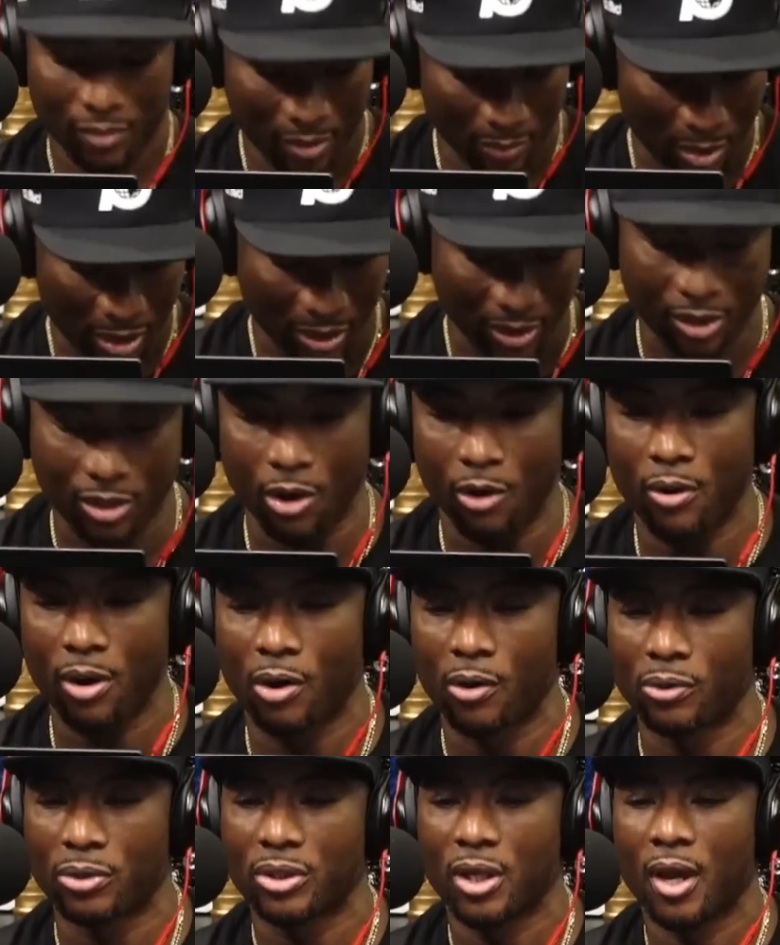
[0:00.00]
Mr.
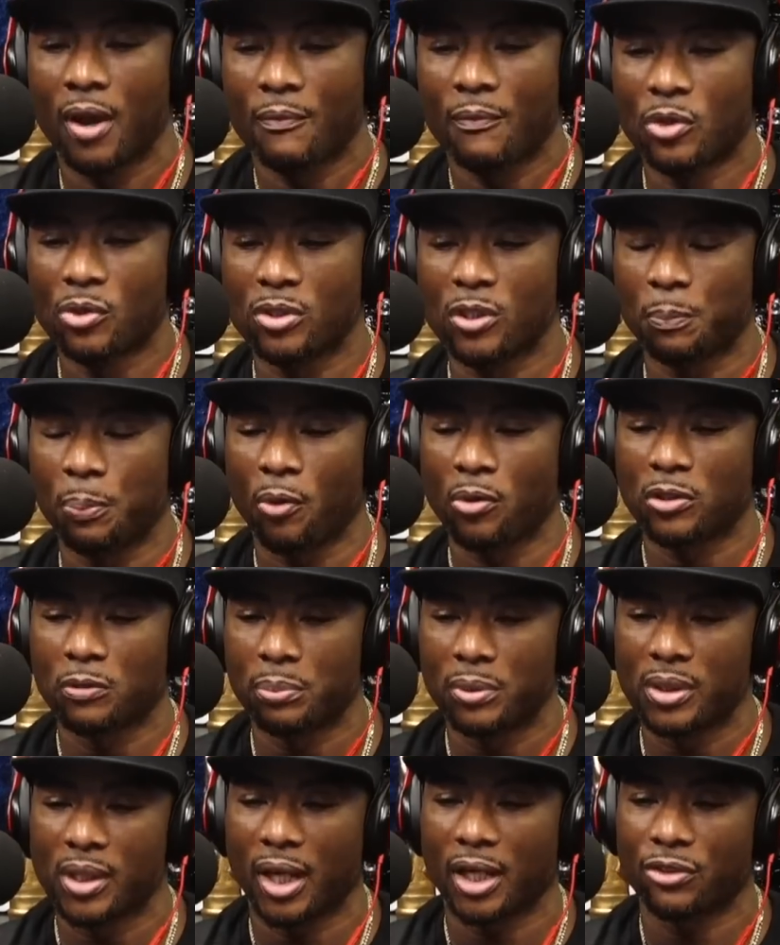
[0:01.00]
Co-host, you're supposed to
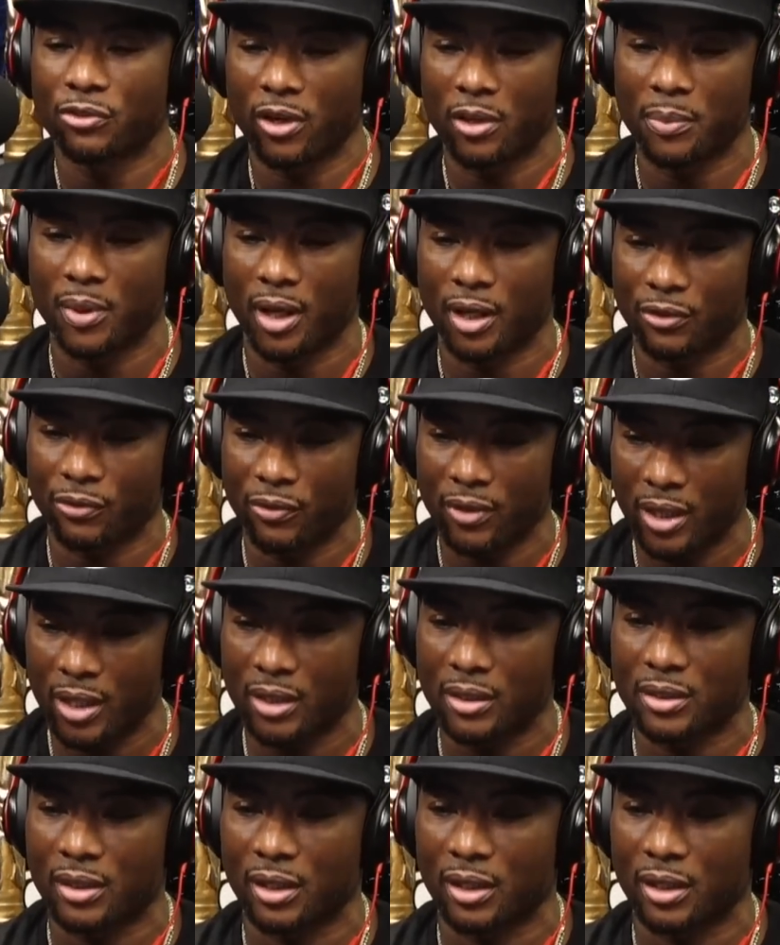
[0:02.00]
be like Draymond Green,